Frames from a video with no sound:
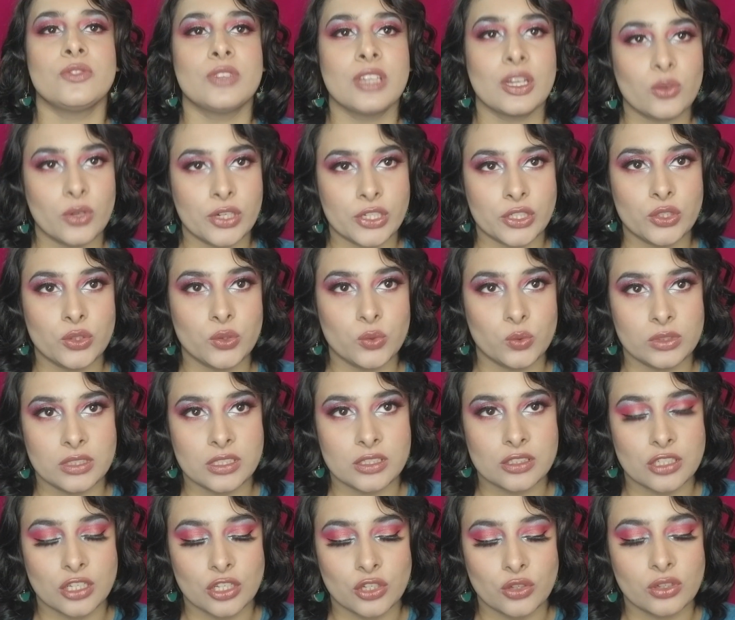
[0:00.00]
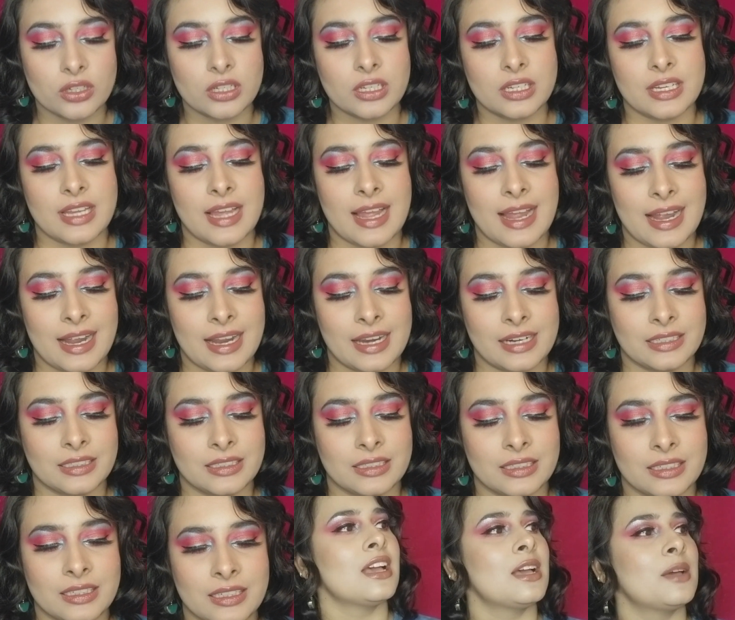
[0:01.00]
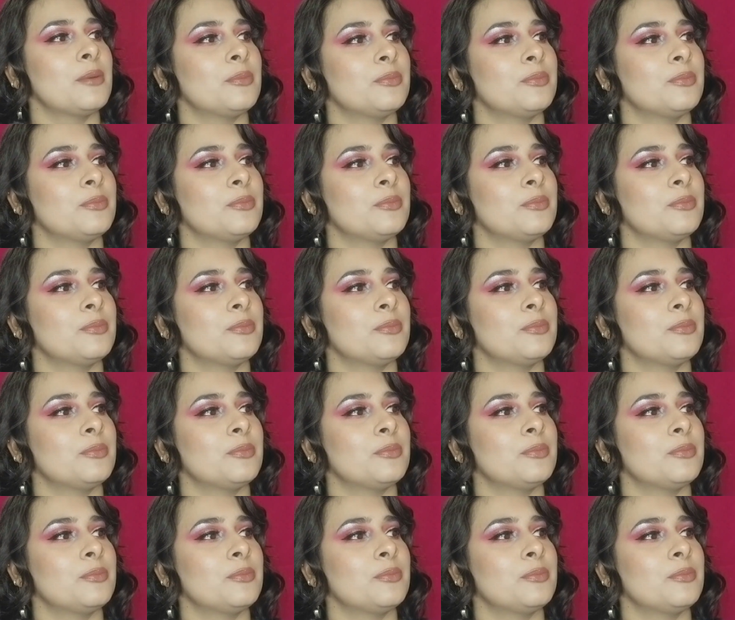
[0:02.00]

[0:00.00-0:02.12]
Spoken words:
We are going to do this look and